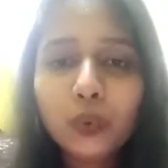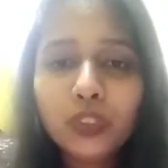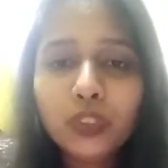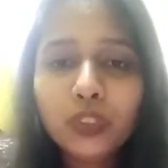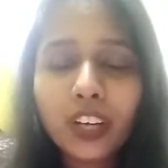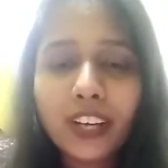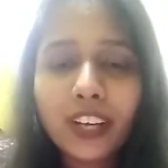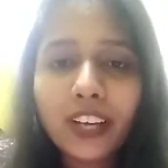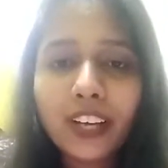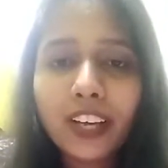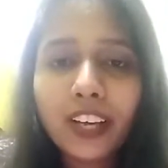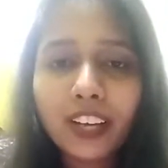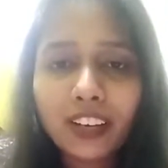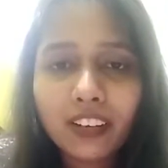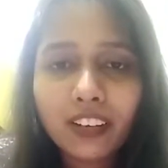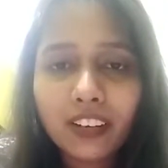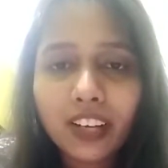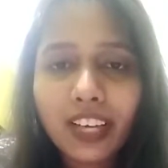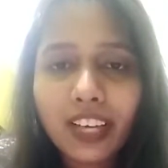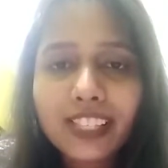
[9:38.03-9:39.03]
the
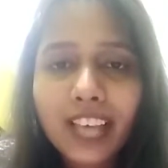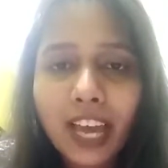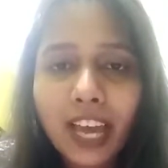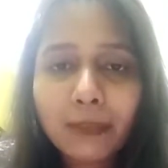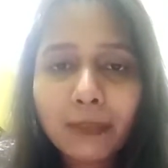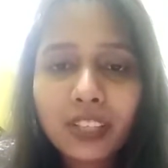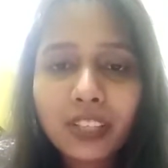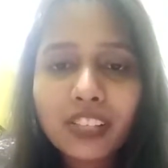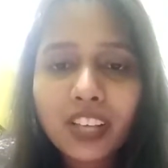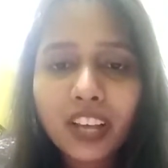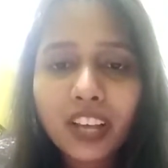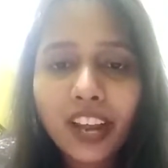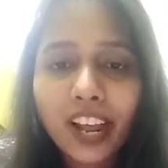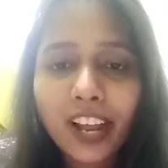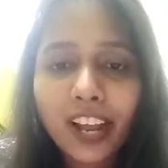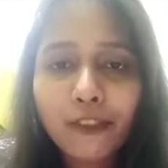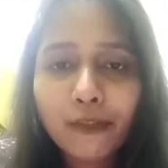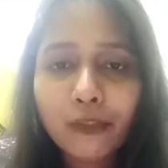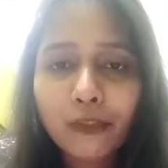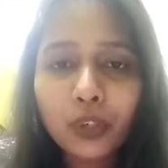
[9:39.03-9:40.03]
assignments are
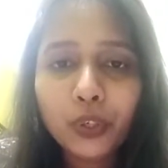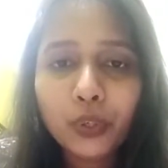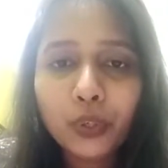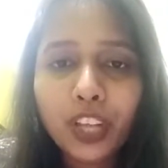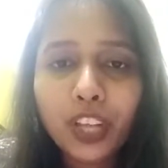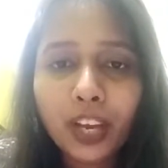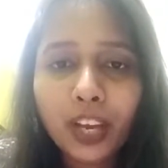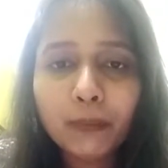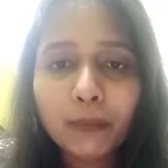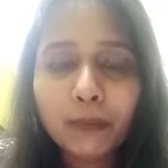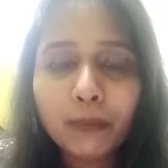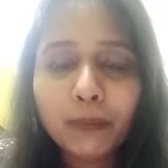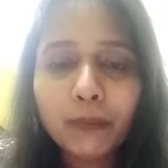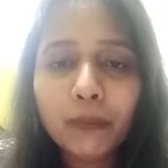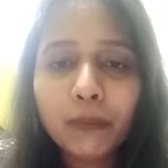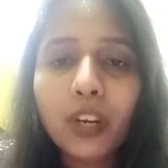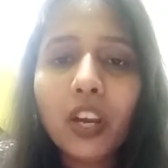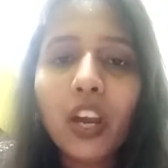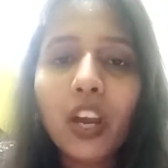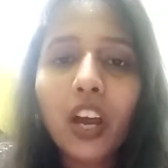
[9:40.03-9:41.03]
helpful to them
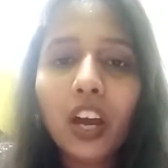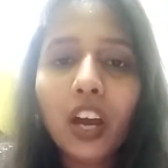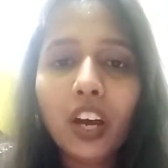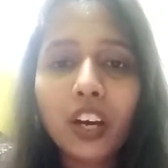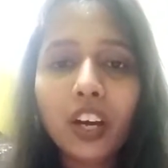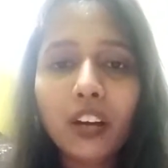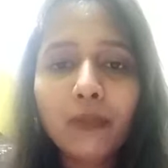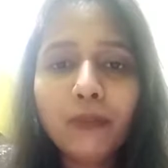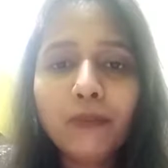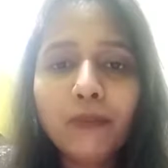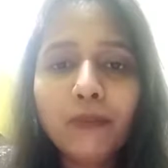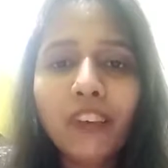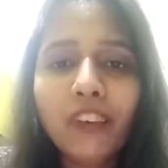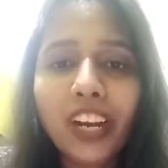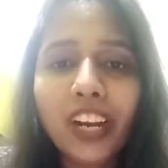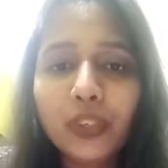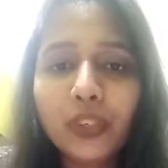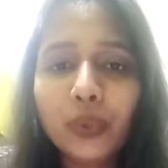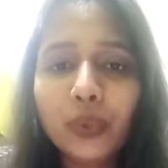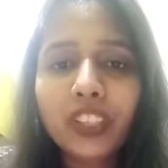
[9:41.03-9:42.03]

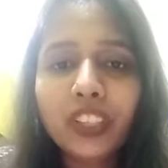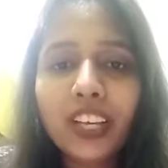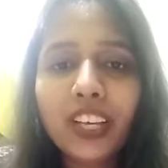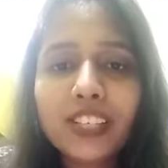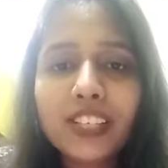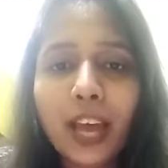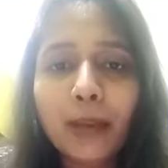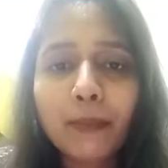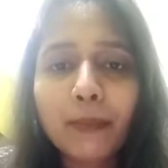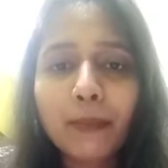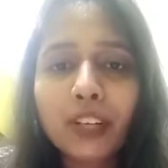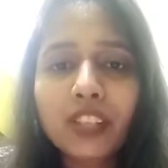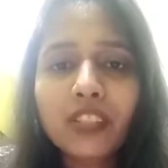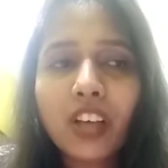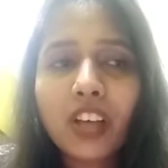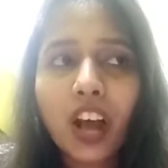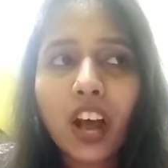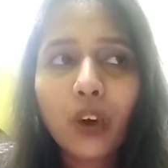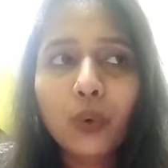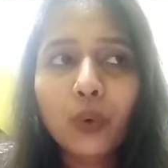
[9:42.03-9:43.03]
by doing the
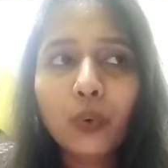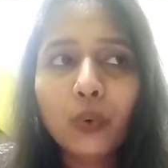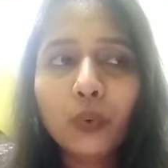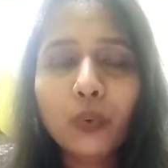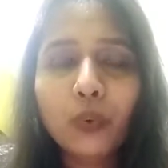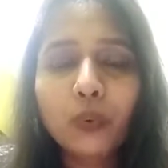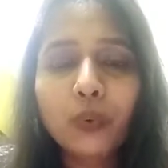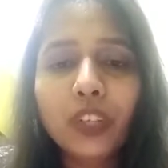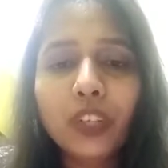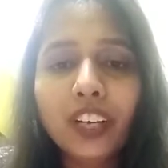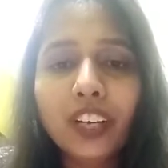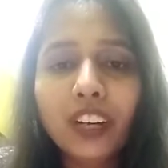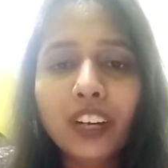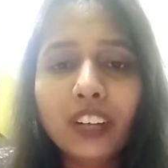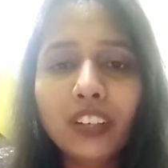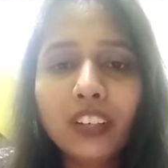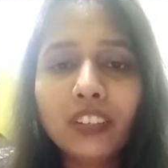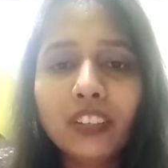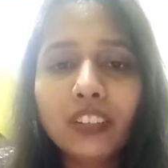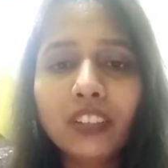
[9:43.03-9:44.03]
assignments, how they
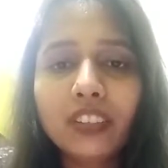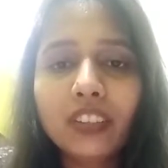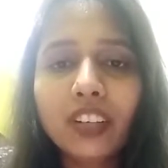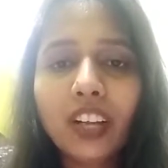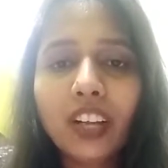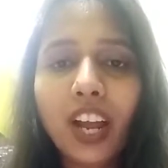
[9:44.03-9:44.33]
learn